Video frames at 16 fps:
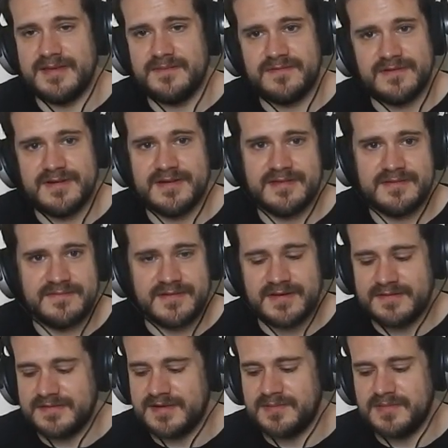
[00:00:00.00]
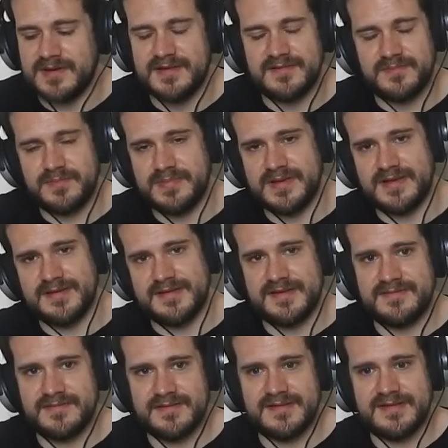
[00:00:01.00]
for another 5-10 minutes pick a
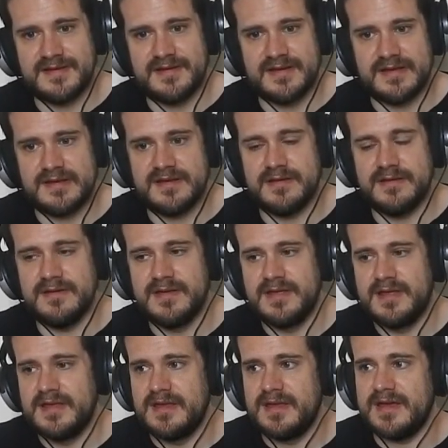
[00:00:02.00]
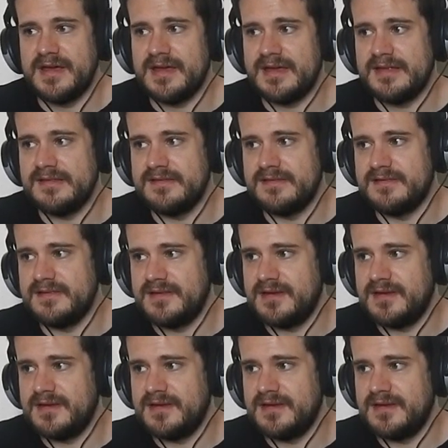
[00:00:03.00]
different target note, and